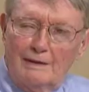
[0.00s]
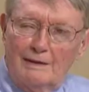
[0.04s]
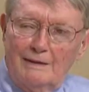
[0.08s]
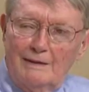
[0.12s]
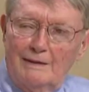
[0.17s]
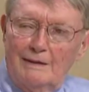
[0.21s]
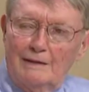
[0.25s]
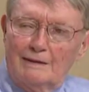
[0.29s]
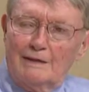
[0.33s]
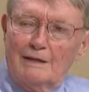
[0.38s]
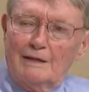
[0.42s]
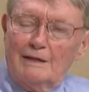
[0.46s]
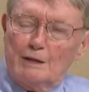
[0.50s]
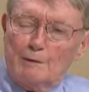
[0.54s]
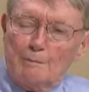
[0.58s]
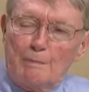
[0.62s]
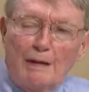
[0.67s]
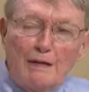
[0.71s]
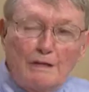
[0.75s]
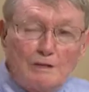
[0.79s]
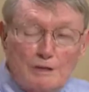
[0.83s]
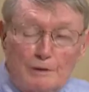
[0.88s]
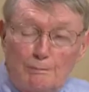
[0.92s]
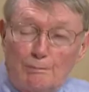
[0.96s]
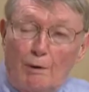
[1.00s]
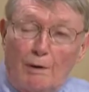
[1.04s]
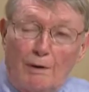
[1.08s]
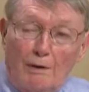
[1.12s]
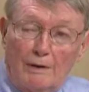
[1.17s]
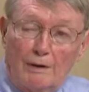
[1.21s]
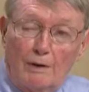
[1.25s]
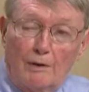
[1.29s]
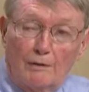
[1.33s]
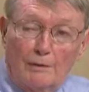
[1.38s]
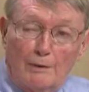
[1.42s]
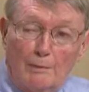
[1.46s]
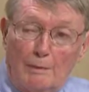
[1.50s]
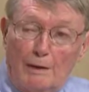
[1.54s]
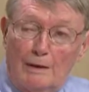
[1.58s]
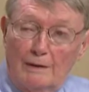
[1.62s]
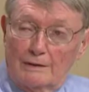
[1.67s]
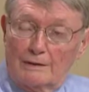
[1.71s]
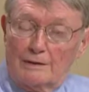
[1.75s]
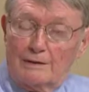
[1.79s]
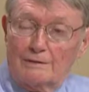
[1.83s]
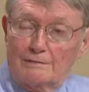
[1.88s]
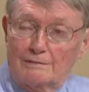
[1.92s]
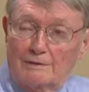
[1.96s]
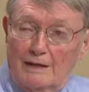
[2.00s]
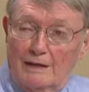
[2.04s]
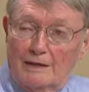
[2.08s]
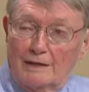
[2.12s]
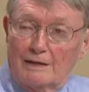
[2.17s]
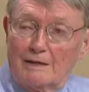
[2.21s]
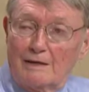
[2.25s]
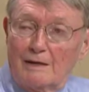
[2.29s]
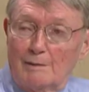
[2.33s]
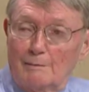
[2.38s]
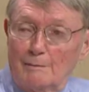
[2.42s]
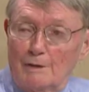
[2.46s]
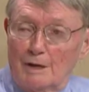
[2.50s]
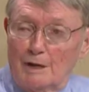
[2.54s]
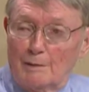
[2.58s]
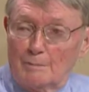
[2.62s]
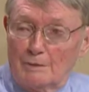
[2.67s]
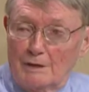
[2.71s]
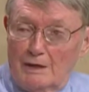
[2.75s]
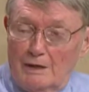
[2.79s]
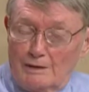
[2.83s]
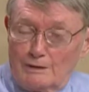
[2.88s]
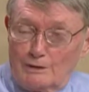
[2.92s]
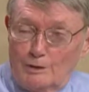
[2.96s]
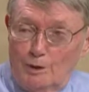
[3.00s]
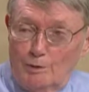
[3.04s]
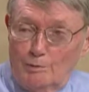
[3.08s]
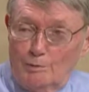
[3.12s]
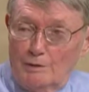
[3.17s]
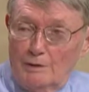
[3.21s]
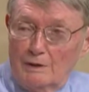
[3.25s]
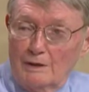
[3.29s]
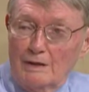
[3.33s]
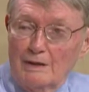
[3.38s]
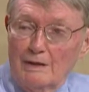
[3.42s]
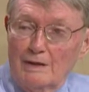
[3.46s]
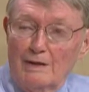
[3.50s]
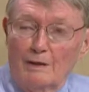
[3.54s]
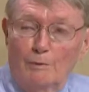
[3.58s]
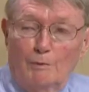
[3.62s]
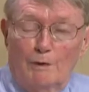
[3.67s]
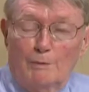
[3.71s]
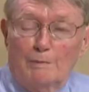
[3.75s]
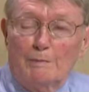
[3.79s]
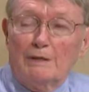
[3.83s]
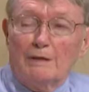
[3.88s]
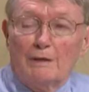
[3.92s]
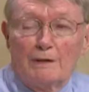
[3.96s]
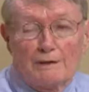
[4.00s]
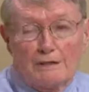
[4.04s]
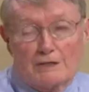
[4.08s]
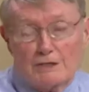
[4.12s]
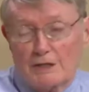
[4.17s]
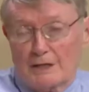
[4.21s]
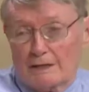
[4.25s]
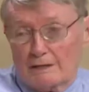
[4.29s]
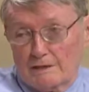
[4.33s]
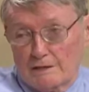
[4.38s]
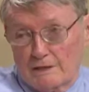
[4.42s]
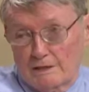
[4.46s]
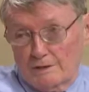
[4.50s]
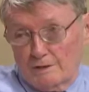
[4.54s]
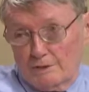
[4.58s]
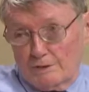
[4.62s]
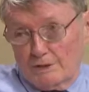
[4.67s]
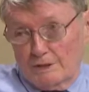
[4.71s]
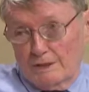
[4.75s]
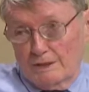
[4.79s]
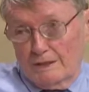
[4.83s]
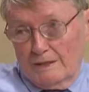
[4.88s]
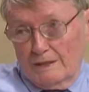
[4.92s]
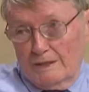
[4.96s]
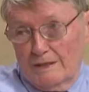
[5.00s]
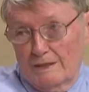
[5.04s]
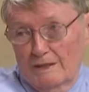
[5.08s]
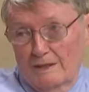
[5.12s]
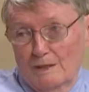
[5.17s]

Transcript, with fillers: it, it, depends in part on the month. Like okay. coming up in October, we meet on the second Thursday.